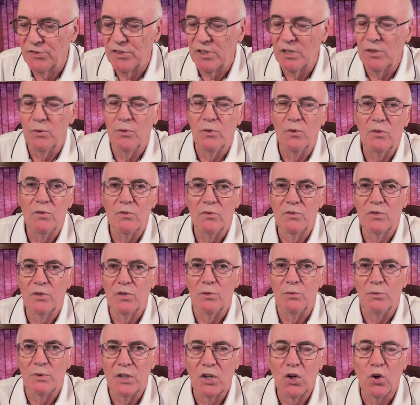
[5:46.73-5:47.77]
to
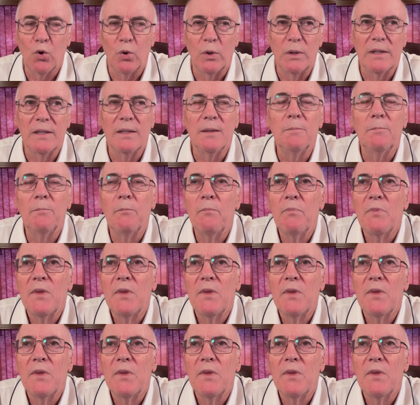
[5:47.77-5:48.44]
record them.